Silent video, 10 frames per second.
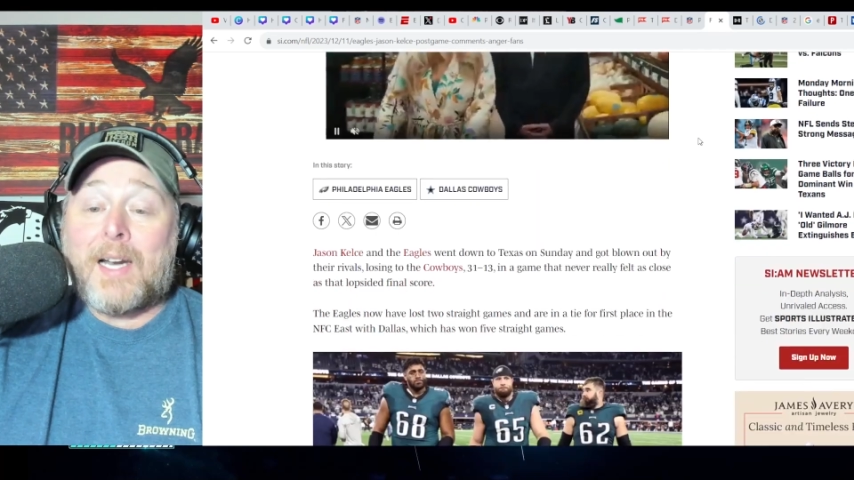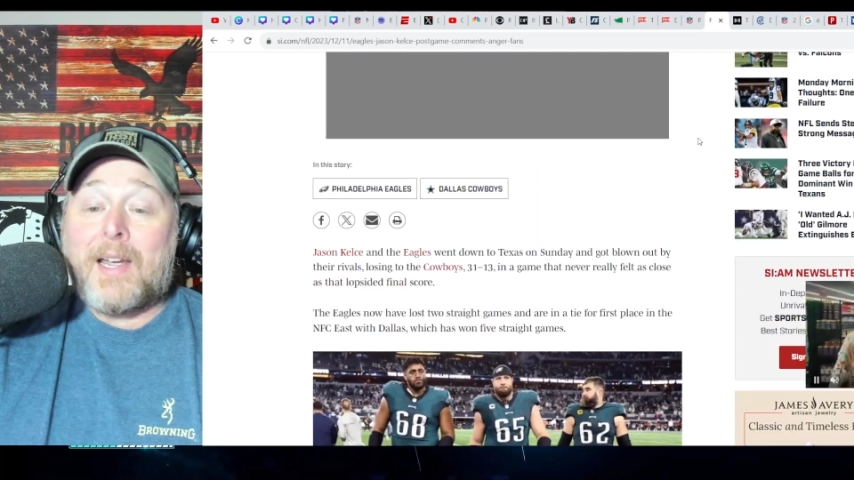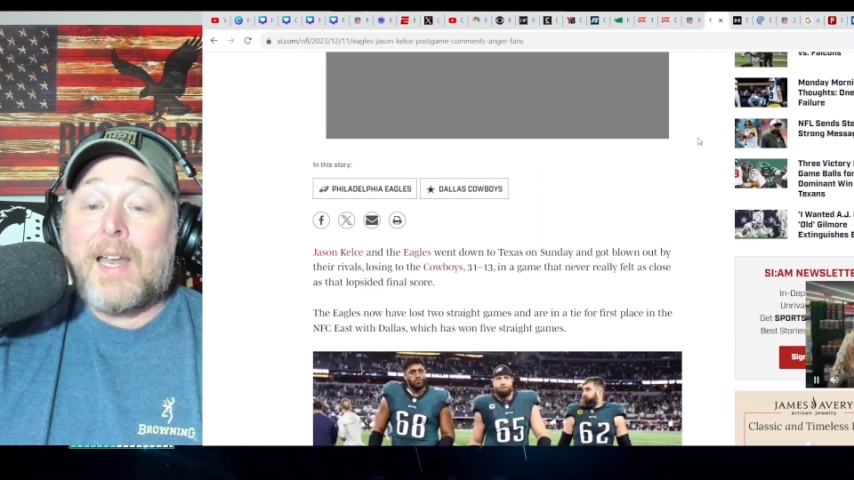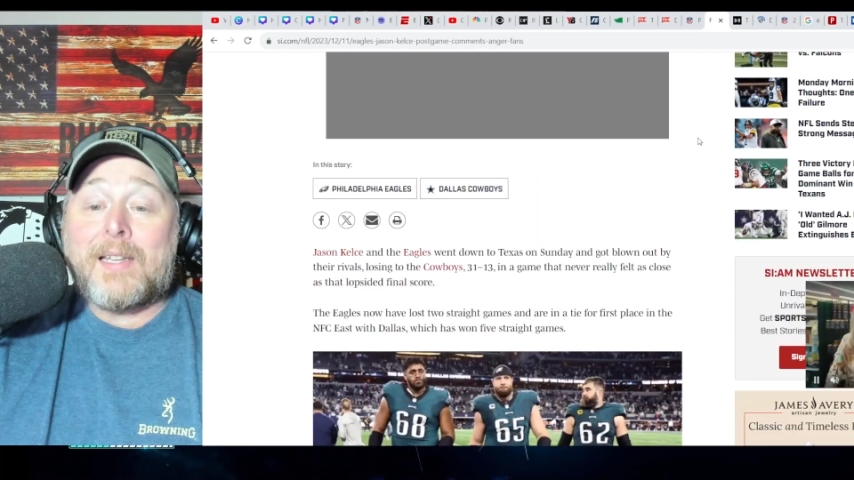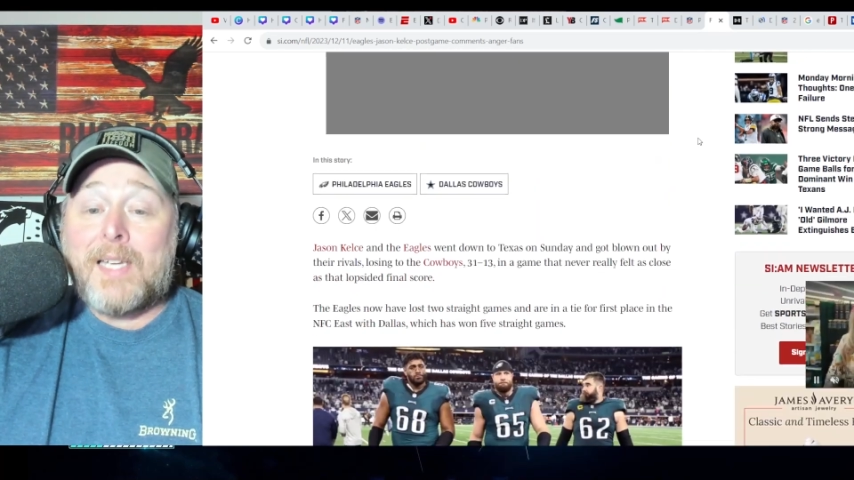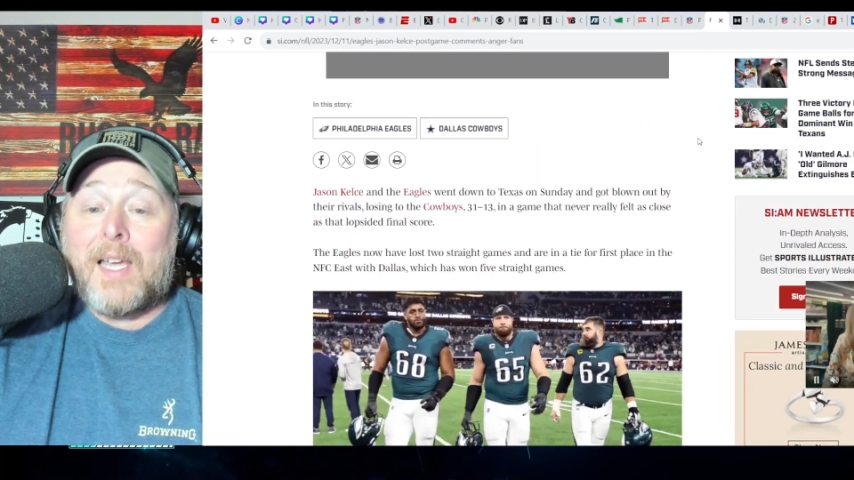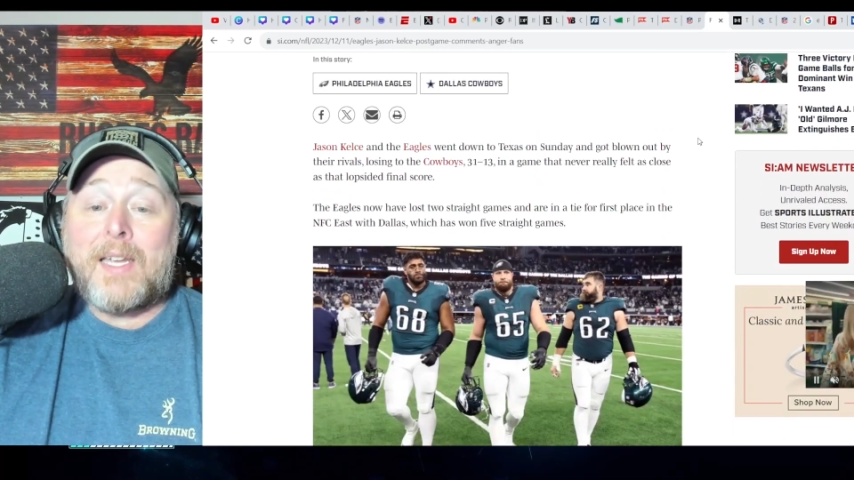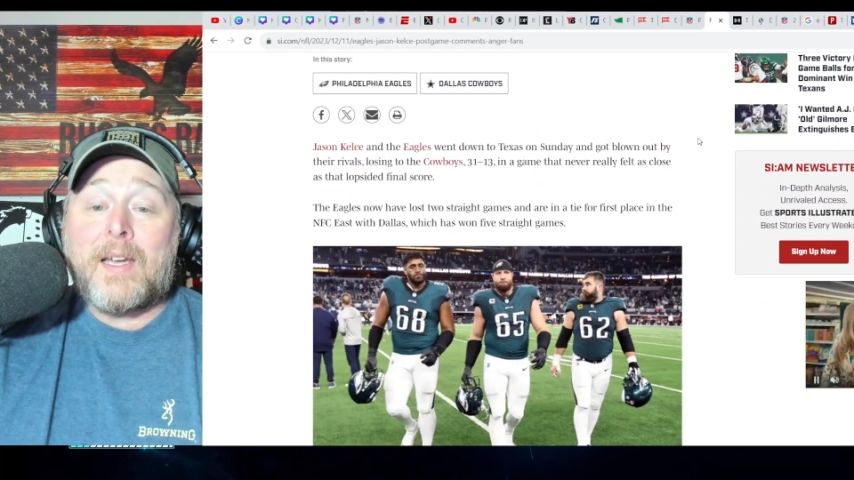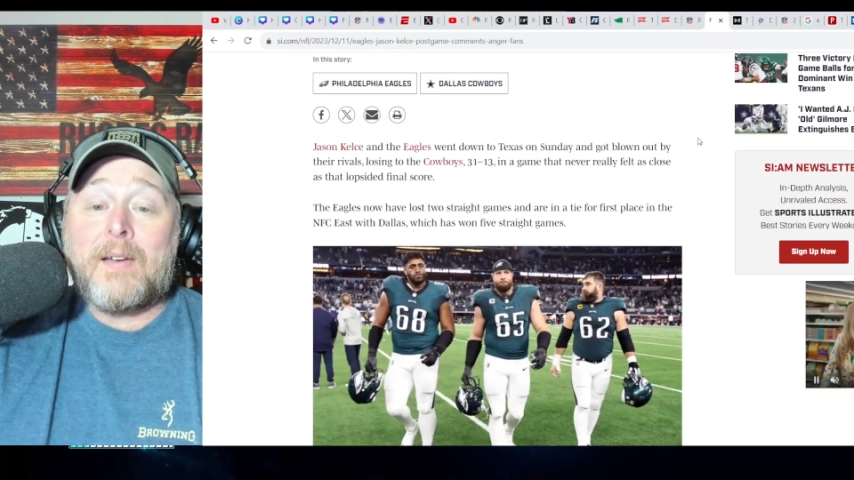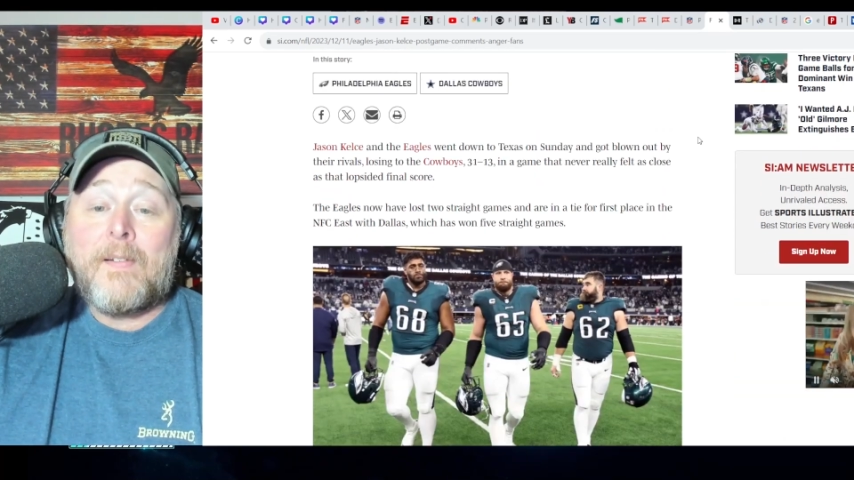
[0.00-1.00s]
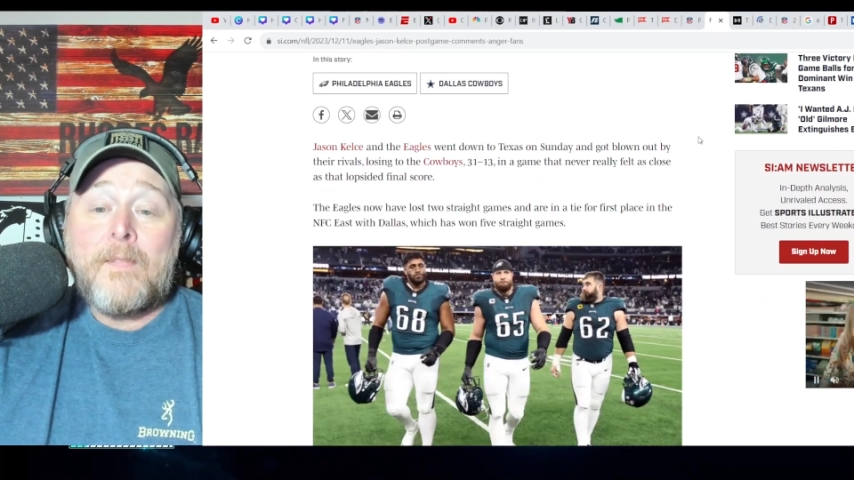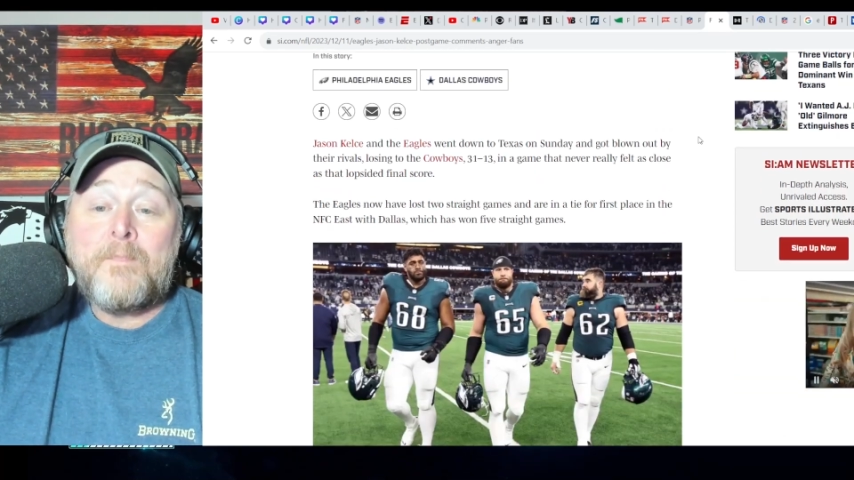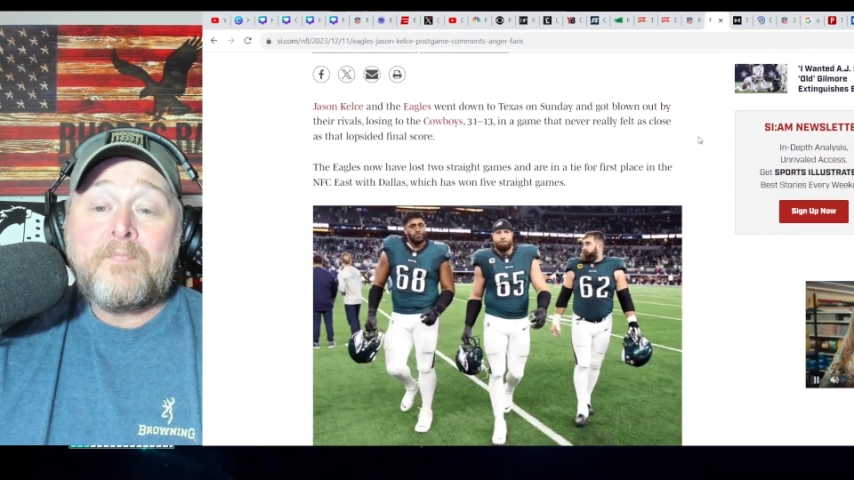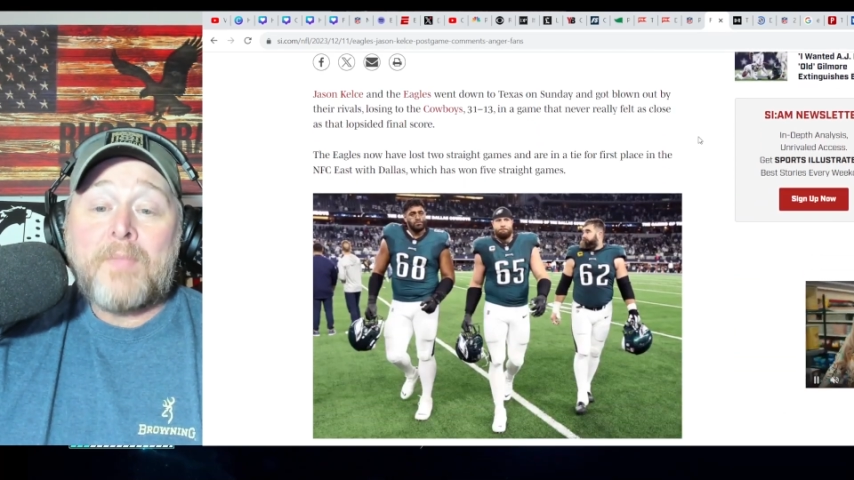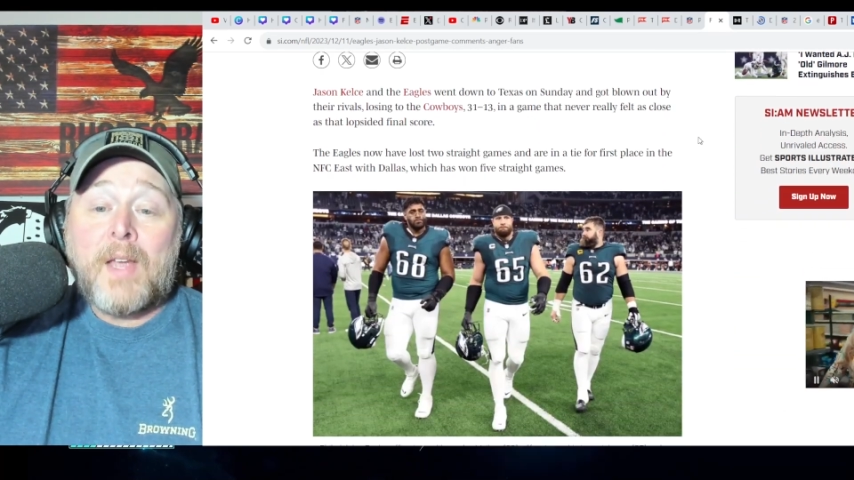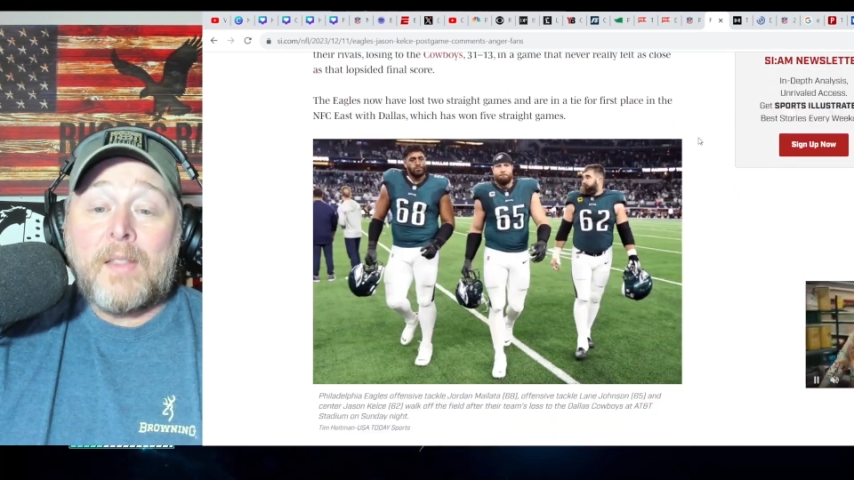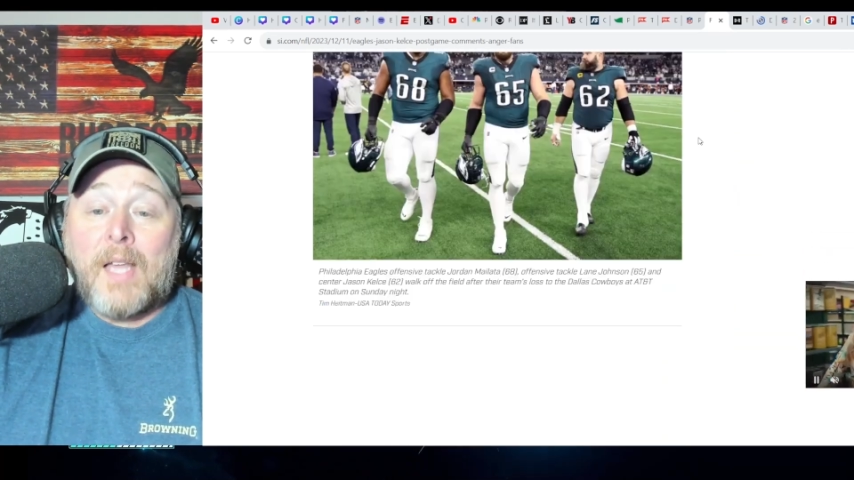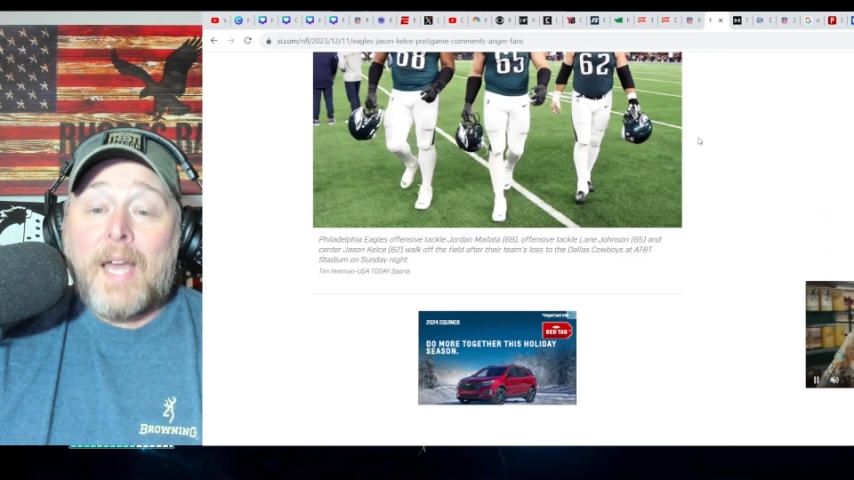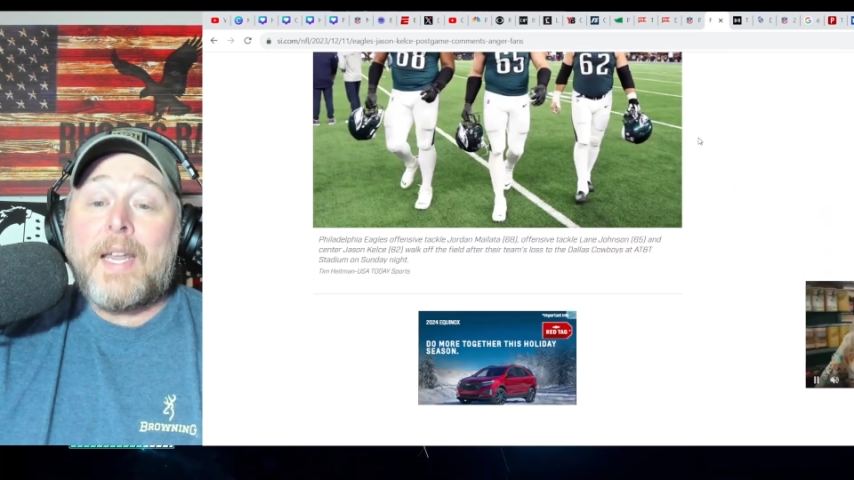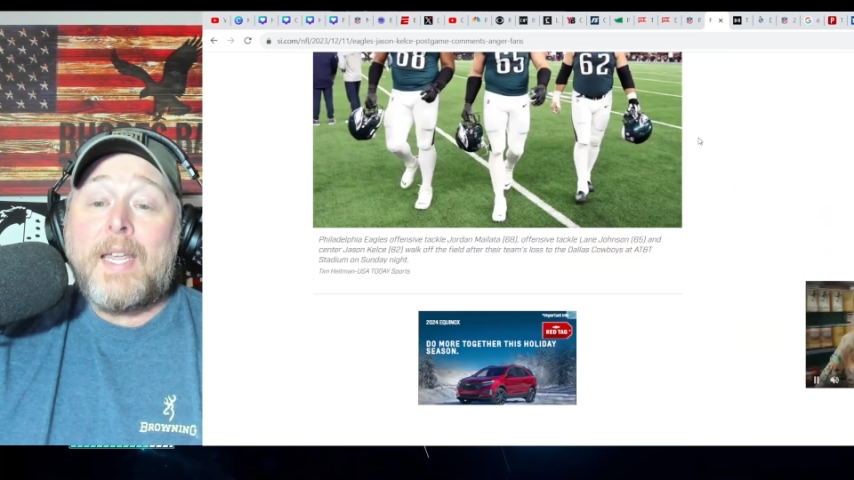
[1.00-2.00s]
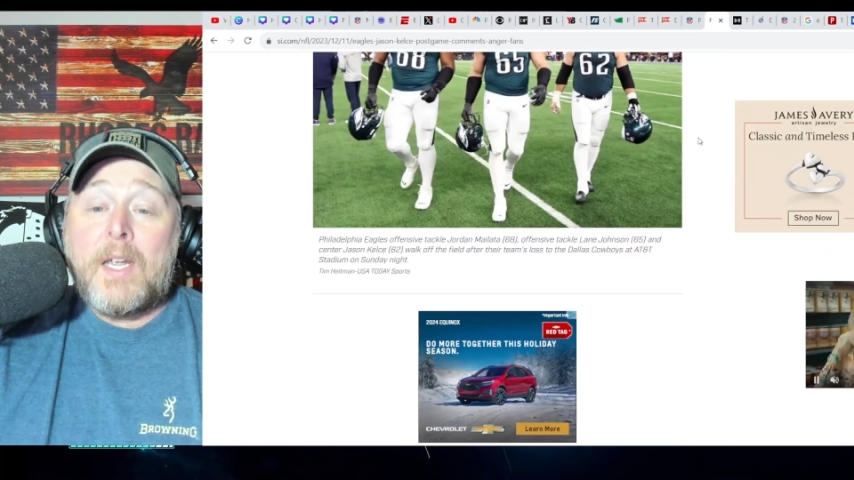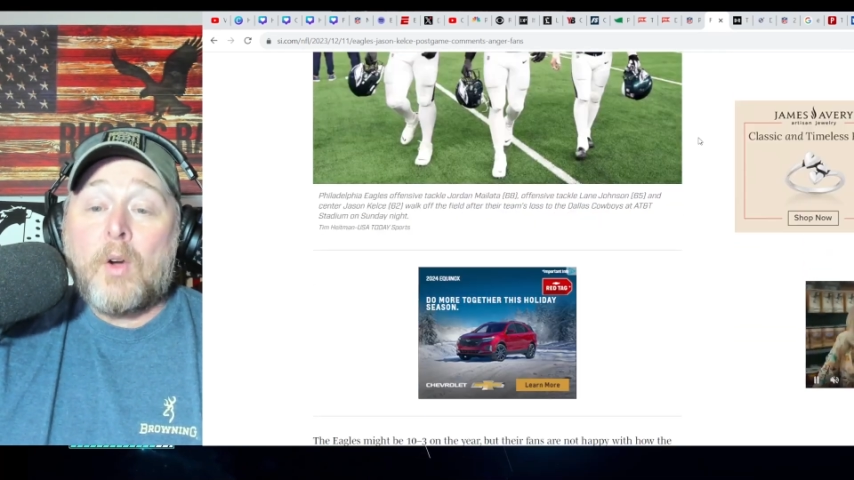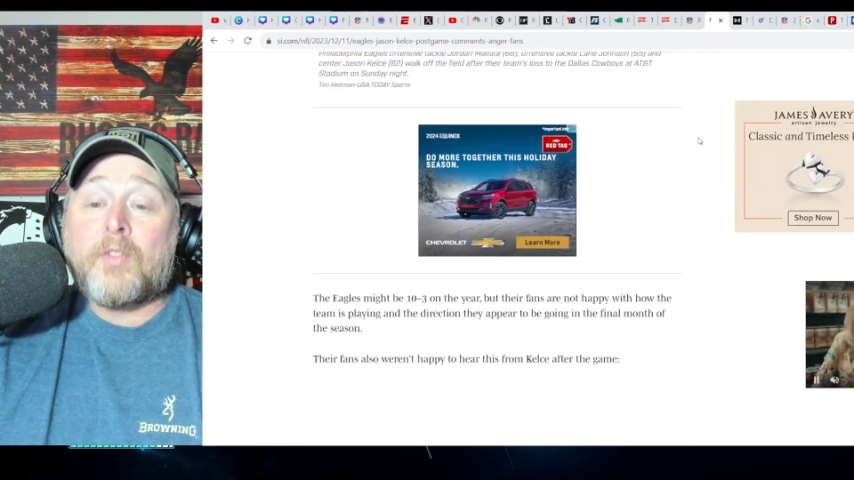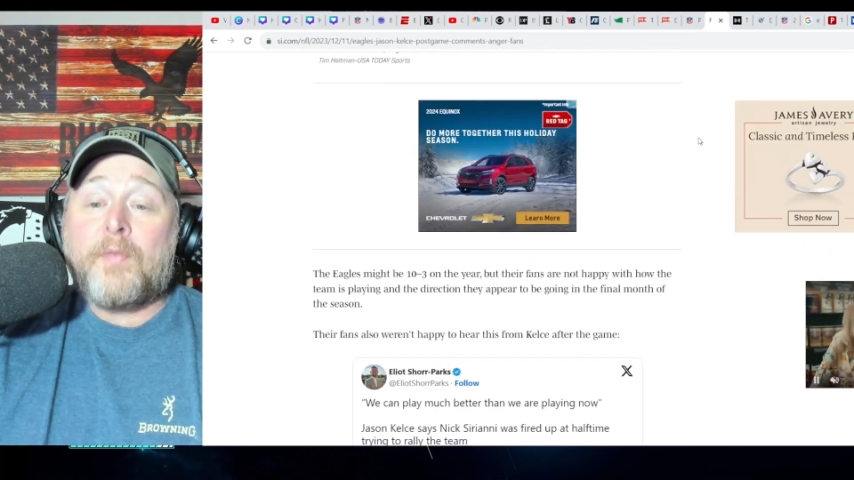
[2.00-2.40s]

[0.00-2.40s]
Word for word: and I got to tell you, a lot of Eagles